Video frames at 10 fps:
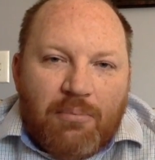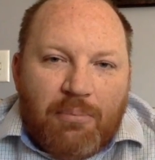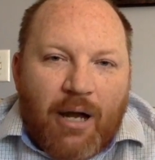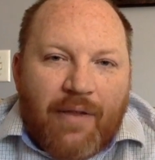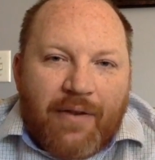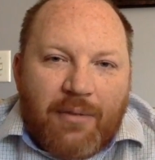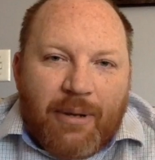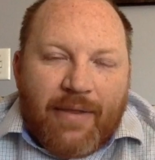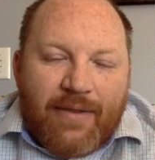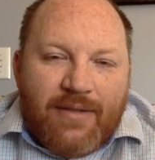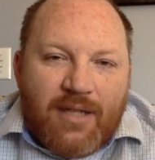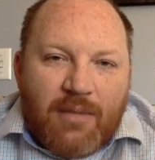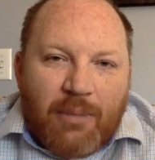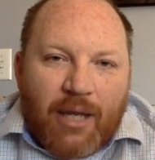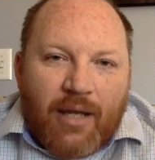bothered by the
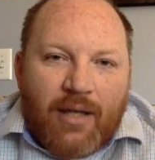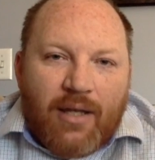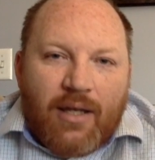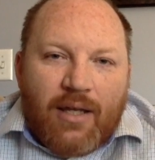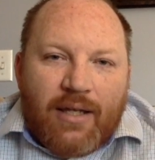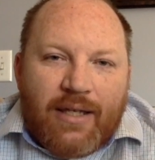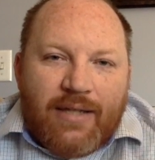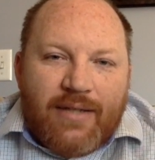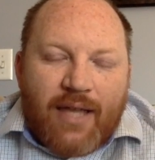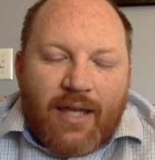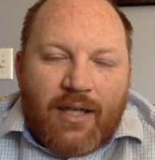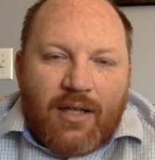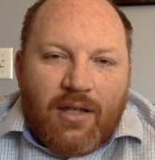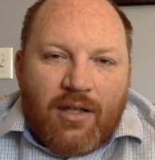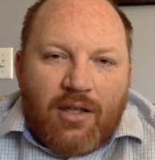stigma." He said,